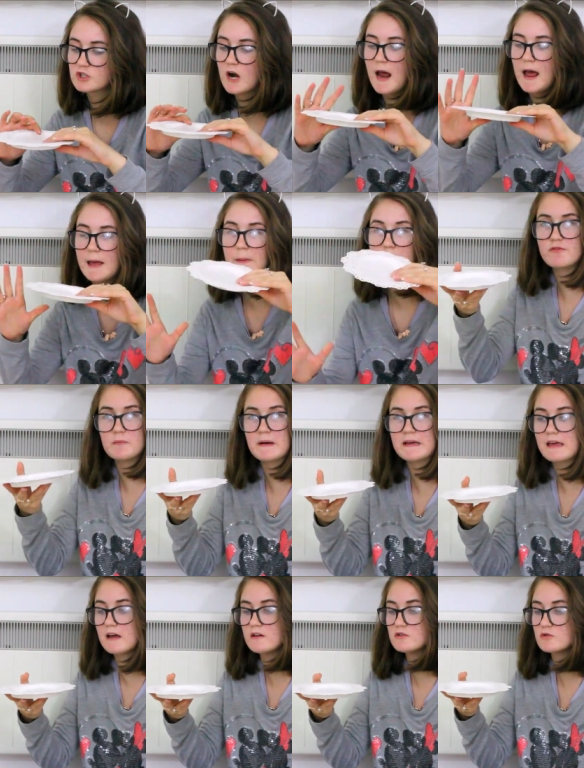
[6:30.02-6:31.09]
Tray for my
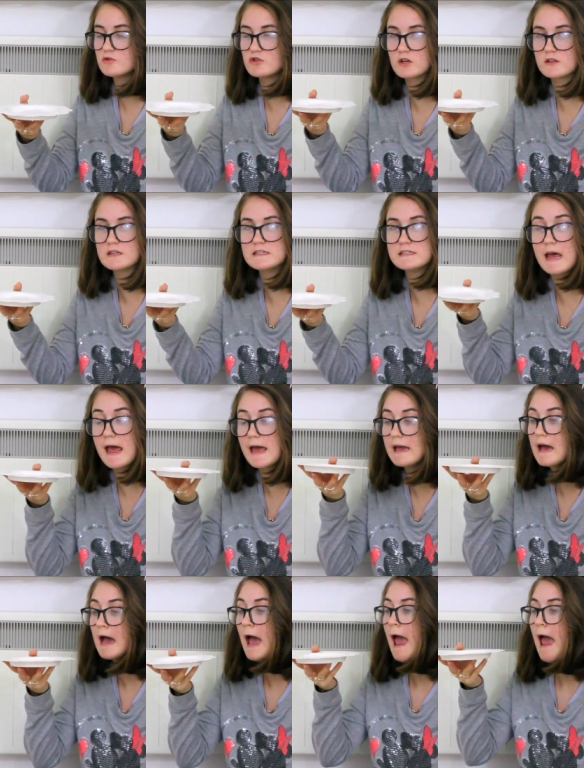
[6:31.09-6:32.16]
candle during the
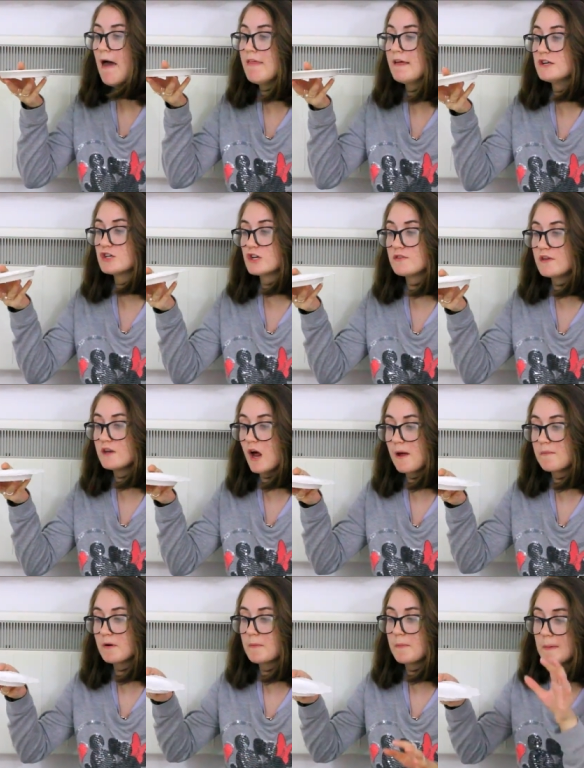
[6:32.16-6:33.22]
day, and then during the night
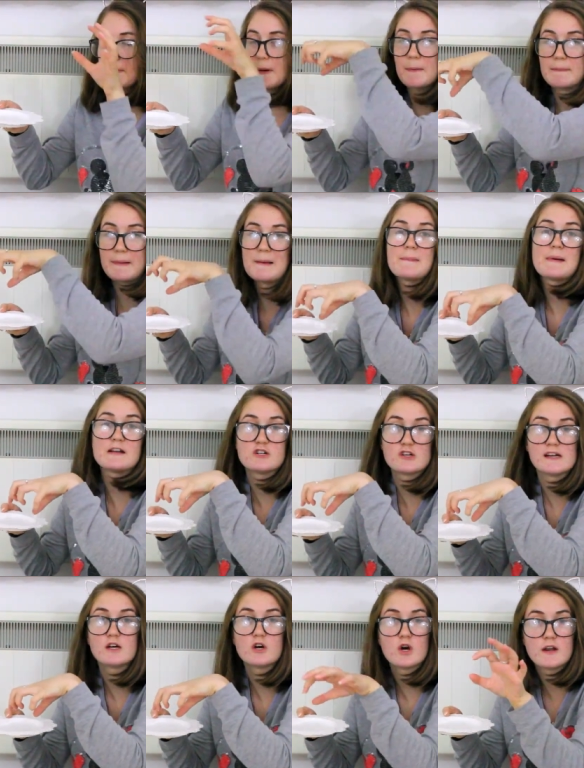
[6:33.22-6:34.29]
I'm going to be putting my
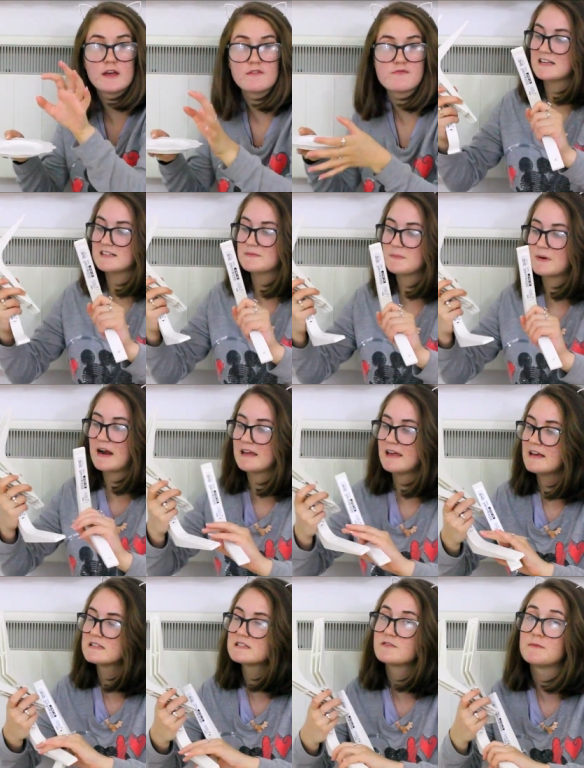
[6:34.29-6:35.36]
drink on it. Get some
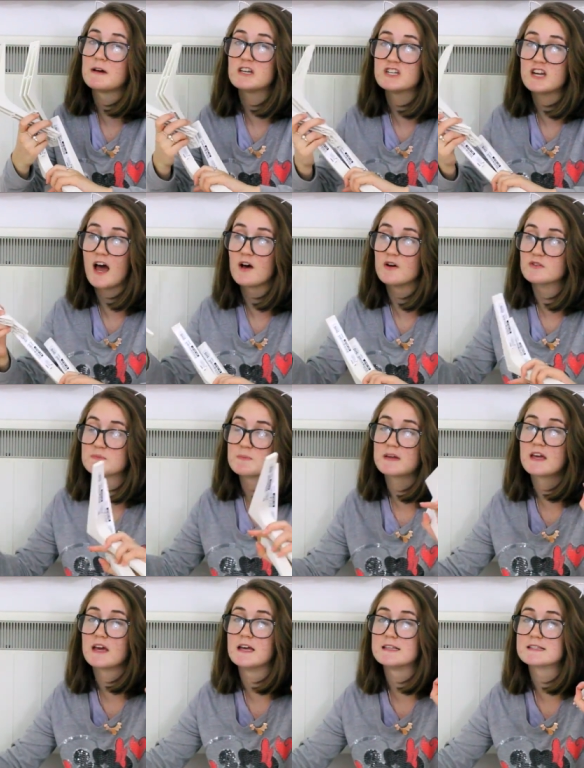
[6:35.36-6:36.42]
brackets for my shelves
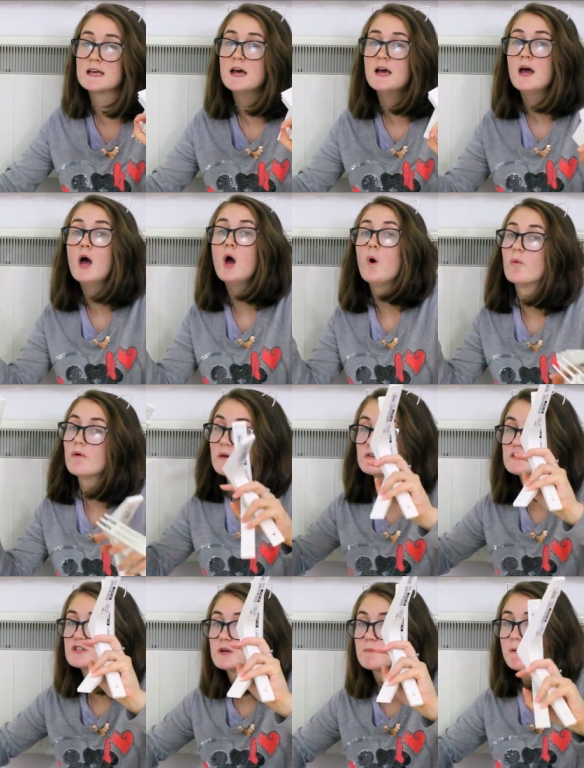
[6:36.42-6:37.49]
because we were
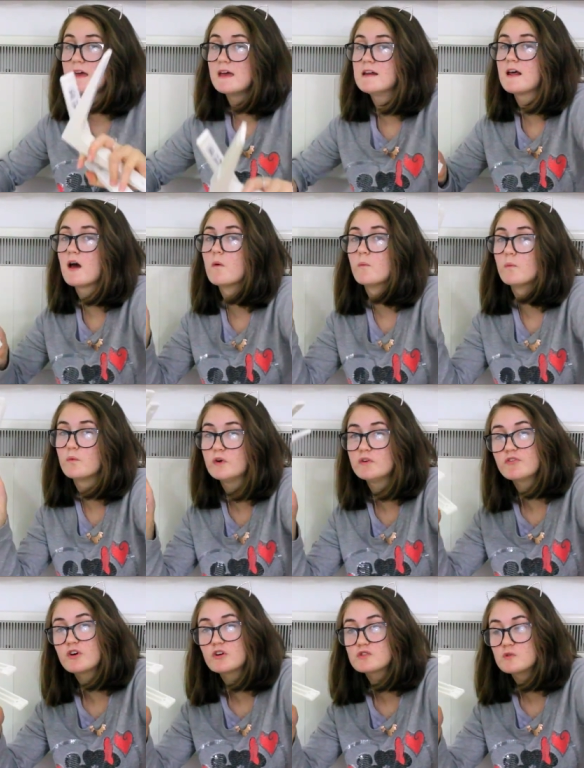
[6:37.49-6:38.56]
stupid and we
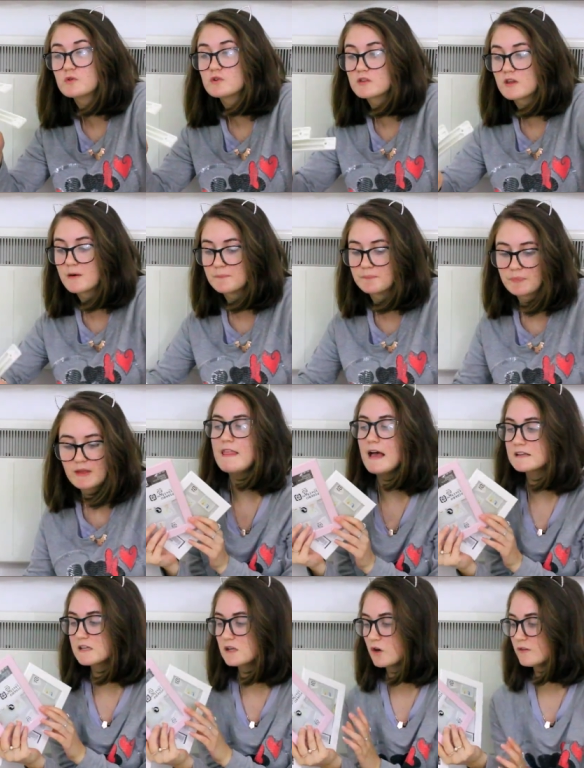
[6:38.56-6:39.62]
forgot to order them.
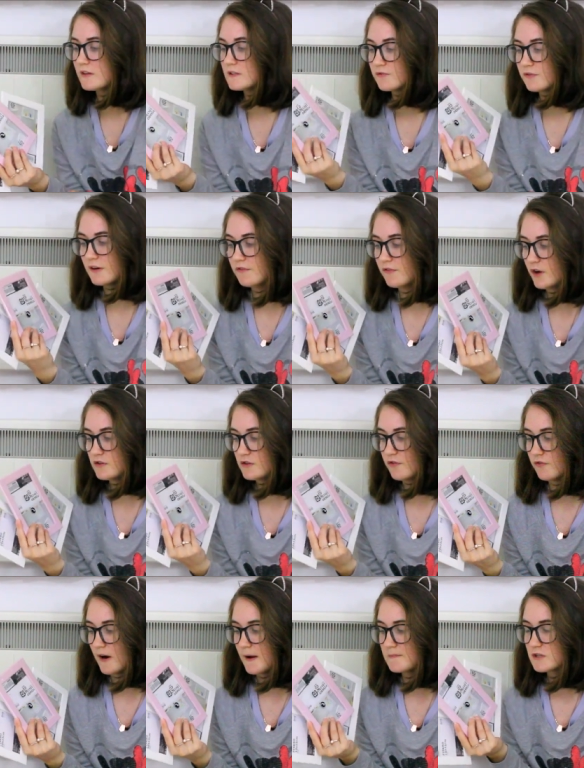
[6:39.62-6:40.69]
Next I got these three photo
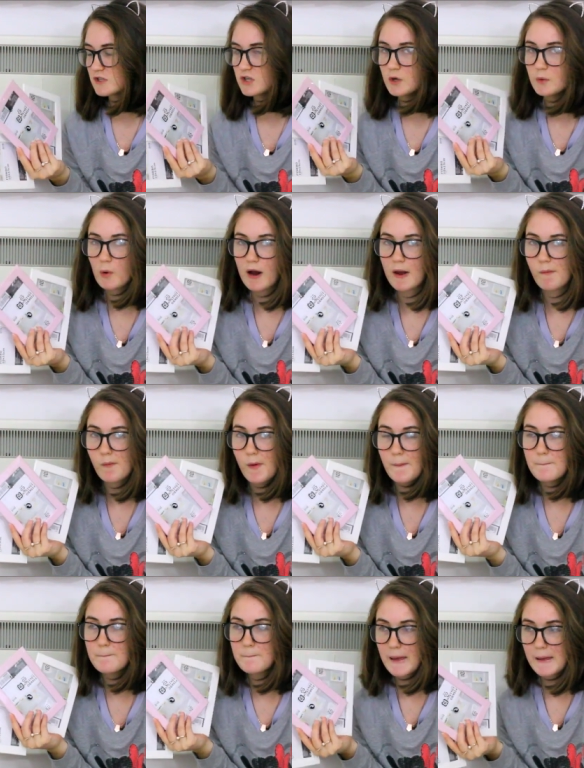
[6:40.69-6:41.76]
frames, 2 white and
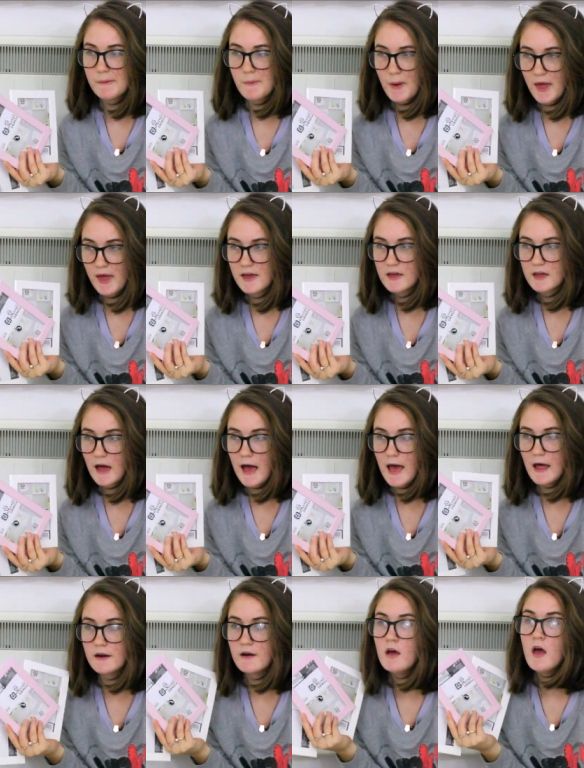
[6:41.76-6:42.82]
1 baby pink,
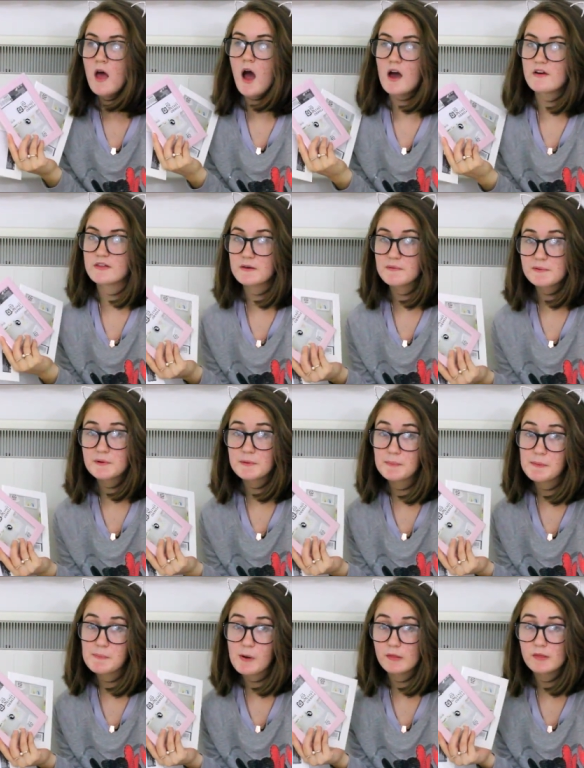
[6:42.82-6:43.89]
and I think I'm going to
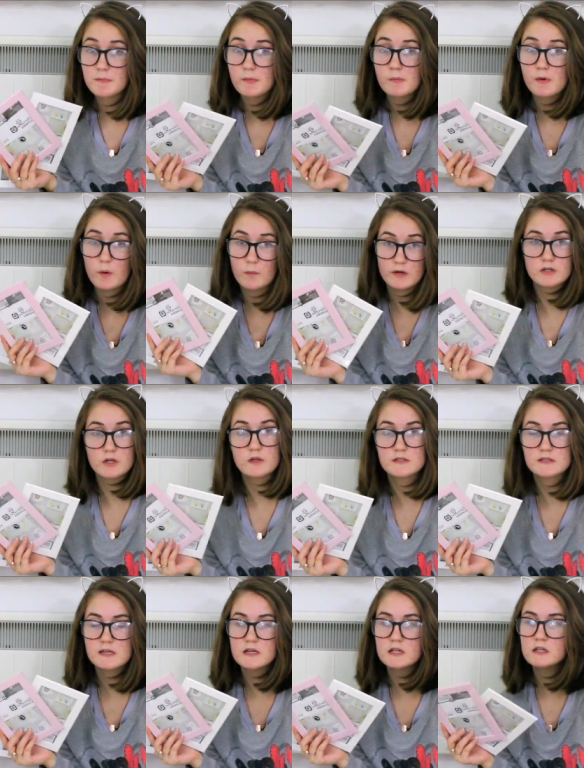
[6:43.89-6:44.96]
be putting them on my
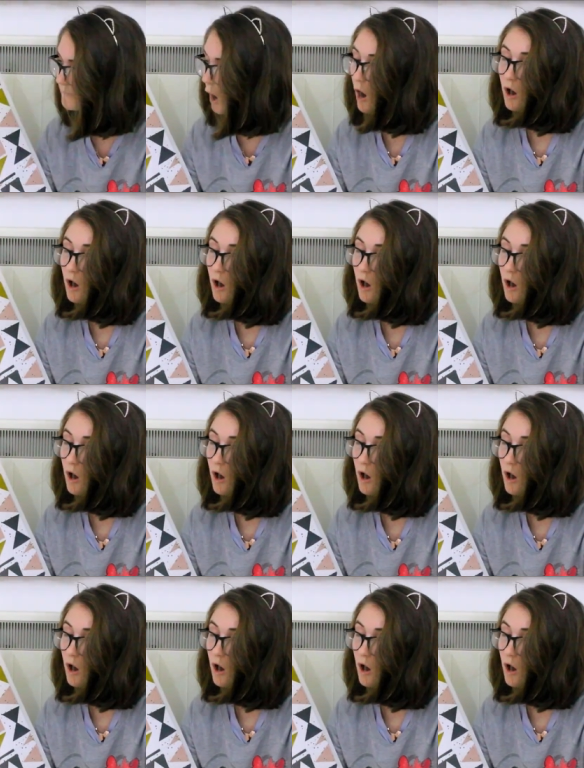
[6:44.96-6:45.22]
windowsill.